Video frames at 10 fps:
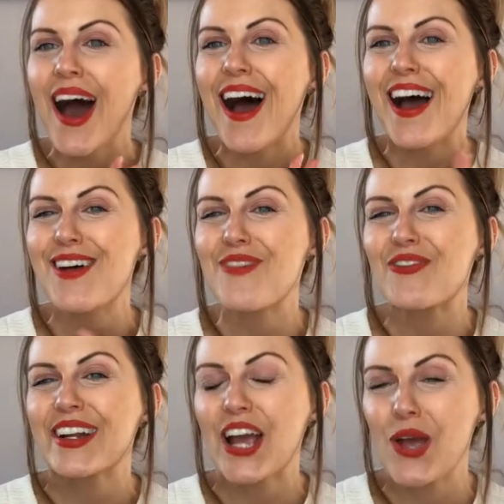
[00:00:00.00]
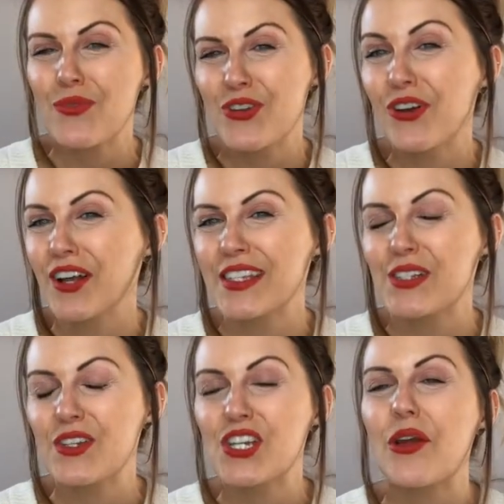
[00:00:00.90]
I really hope that you liked
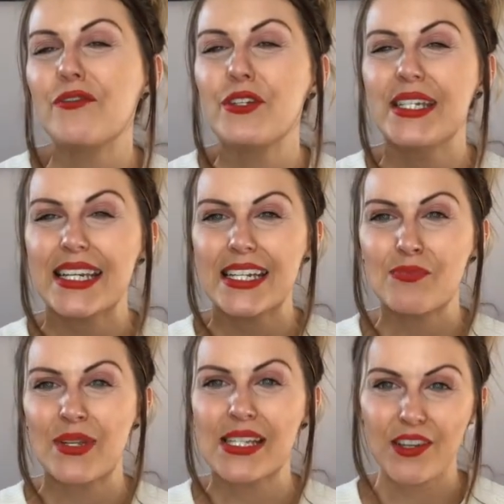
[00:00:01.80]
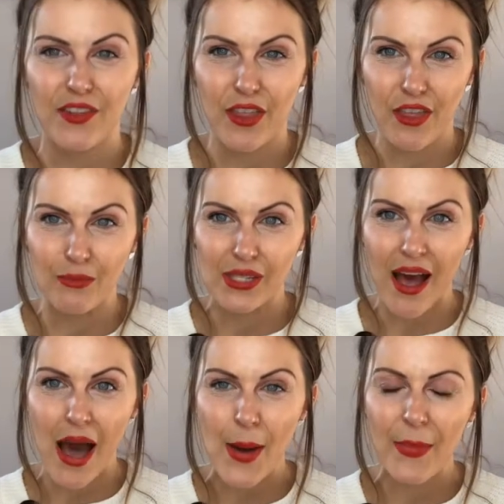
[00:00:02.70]
this video. If you did, please give it a thumbs
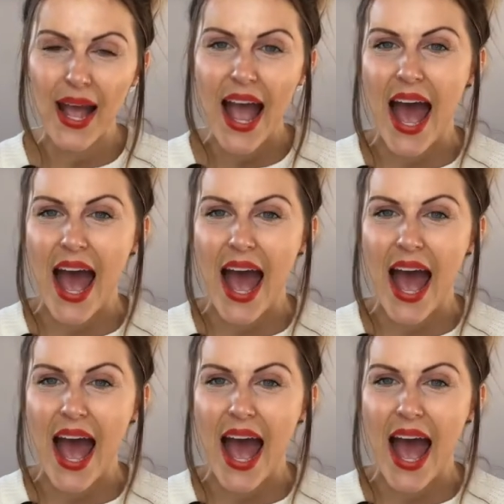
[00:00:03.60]
up,